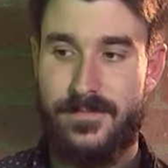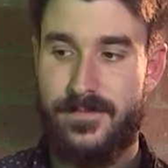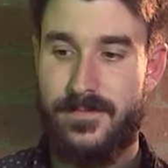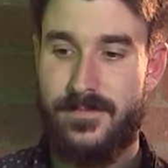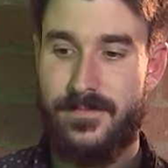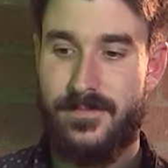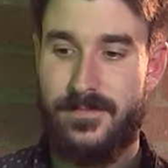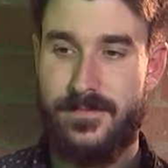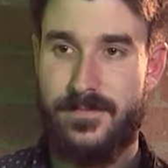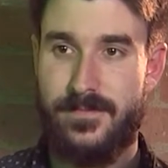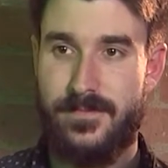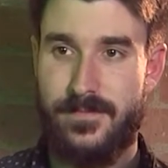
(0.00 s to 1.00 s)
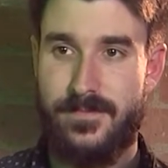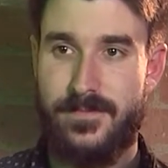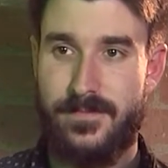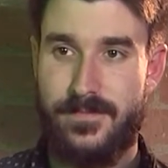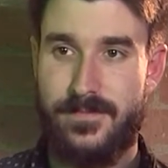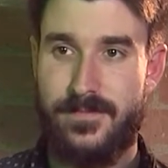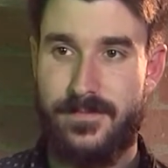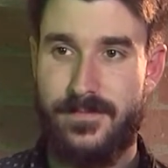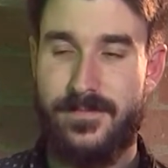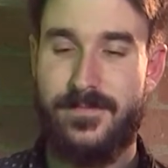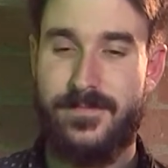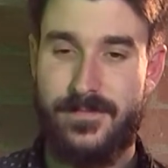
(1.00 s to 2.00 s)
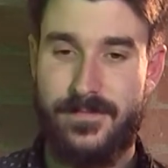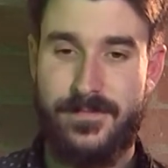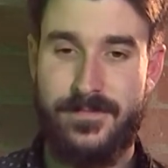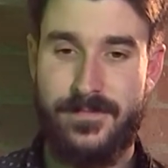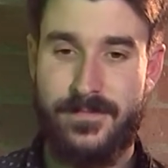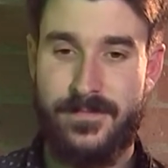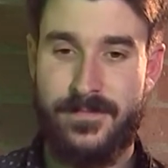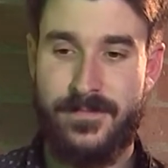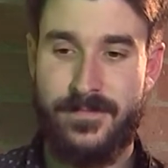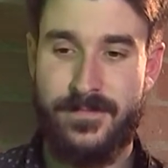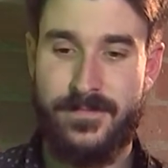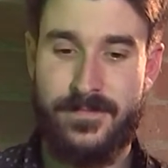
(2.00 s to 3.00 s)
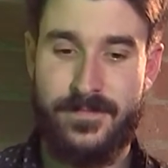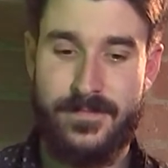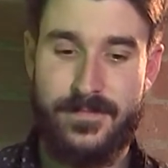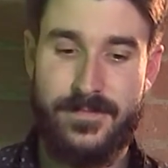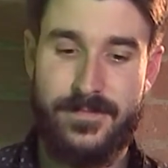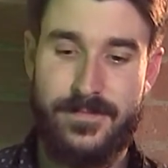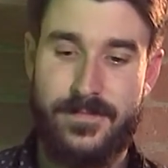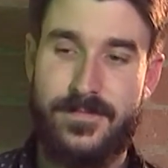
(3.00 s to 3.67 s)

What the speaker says: (not speaking)